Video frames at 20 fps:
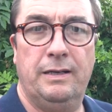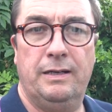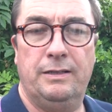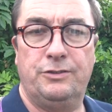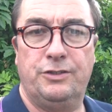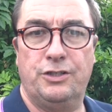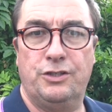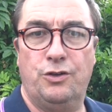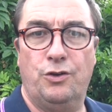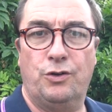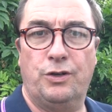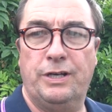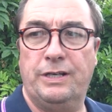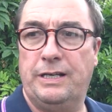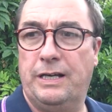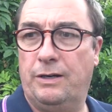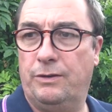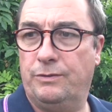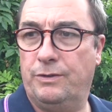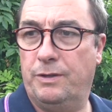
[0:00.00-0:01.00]
just looking
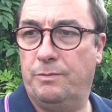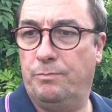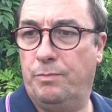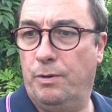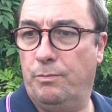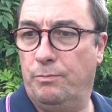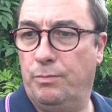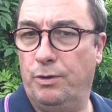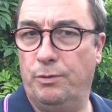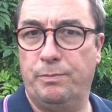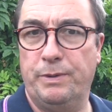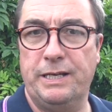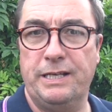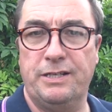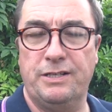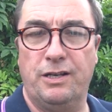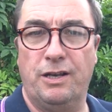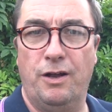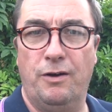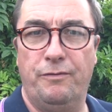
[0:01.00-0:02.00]
now and the
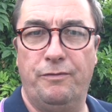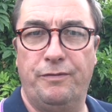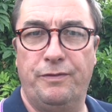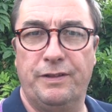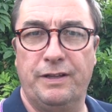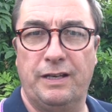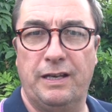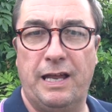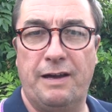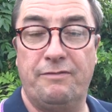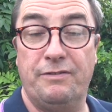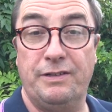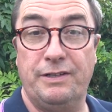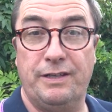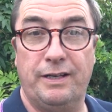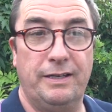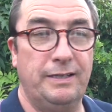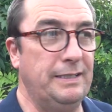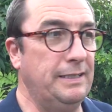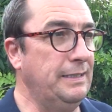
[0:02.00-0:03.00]
bumblebees love the
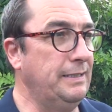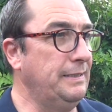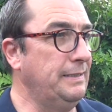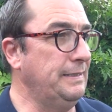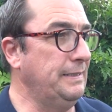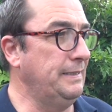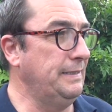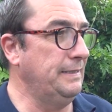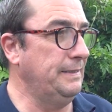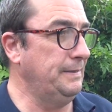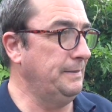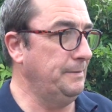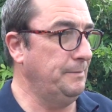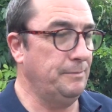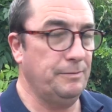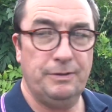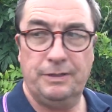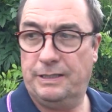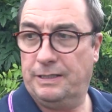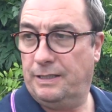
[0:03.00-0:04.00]
lavender
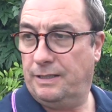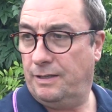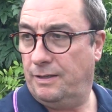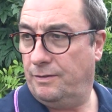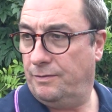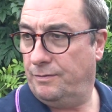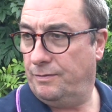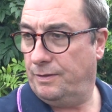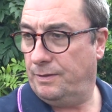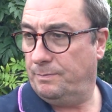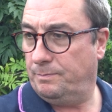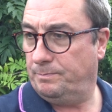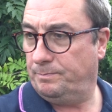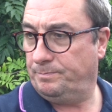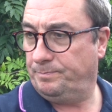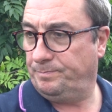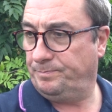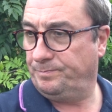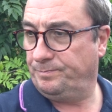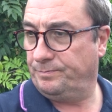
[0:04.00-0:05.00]
they love um,
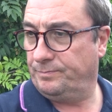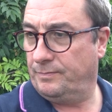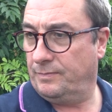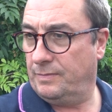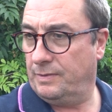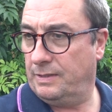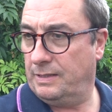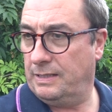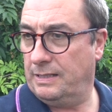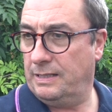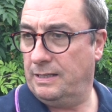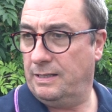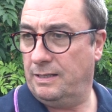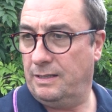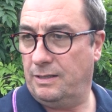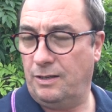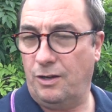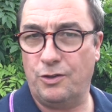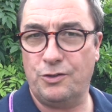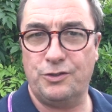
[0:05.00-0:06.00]

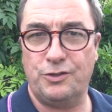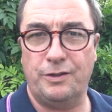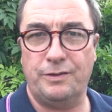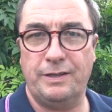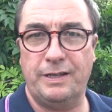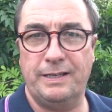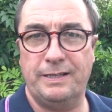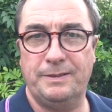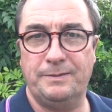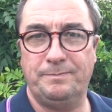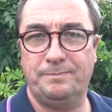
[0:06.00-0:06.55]
lots on there